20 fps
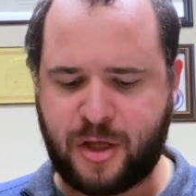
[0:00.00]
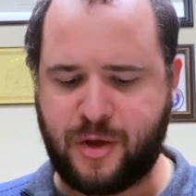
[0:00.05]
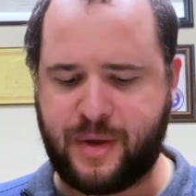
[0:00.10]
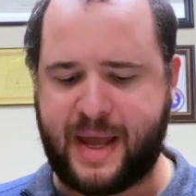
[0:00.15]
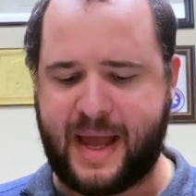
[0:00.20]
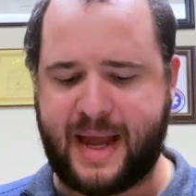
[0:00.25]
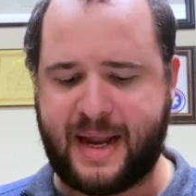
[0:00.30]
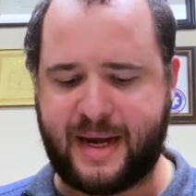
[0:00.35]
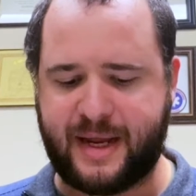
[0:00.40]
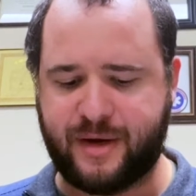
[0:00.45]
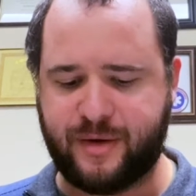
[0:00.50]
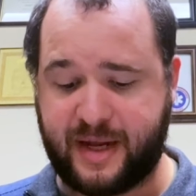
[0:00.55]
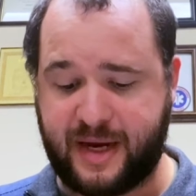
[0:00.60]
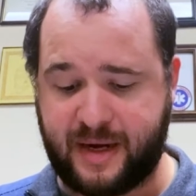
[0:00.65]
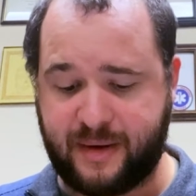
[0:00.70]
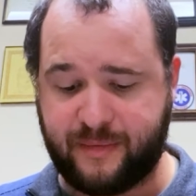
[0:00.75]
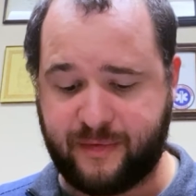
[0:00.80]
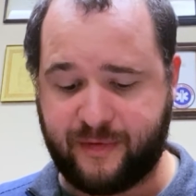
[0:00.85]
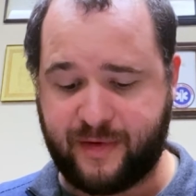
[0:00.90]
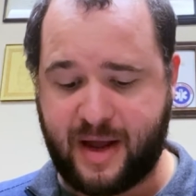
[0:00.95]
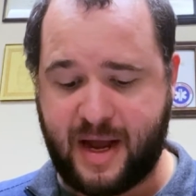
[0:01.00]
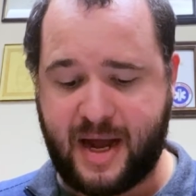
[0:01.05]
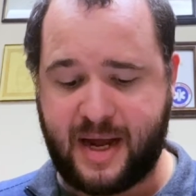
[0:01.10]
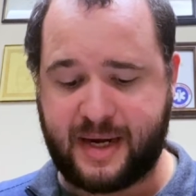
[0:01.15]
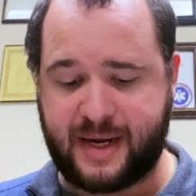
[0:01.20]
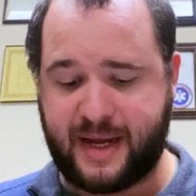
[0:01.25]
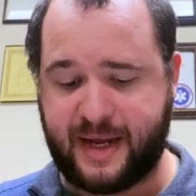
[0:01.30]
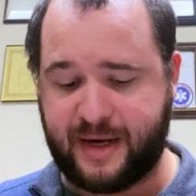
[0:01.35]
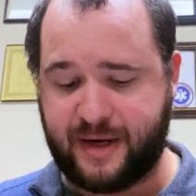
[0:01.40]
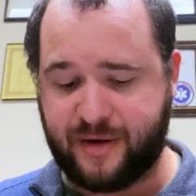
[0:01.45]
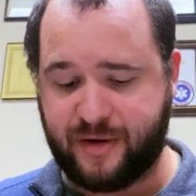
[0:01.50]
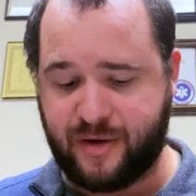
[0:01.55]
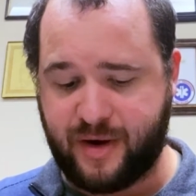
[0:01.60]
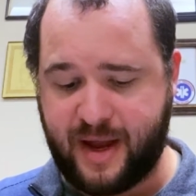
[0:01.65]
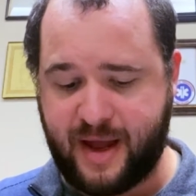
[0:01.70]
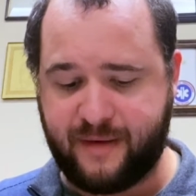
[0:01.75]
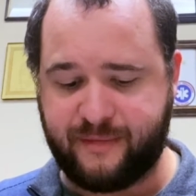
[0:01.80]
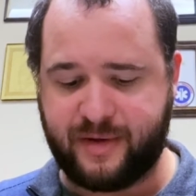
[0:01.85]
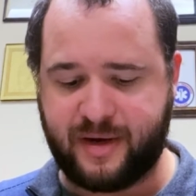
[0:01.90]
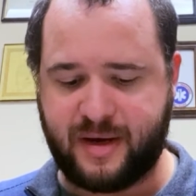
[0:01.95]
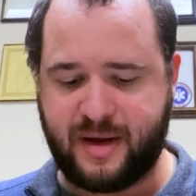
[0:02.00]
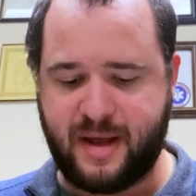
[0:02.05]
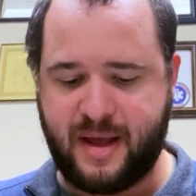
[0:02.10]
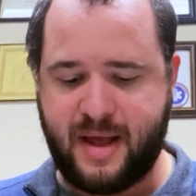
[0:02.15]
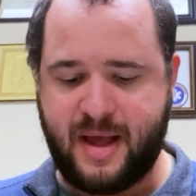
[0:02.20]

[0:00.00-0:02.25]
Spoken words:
You can't enter the kingdom of God, can't enter heaven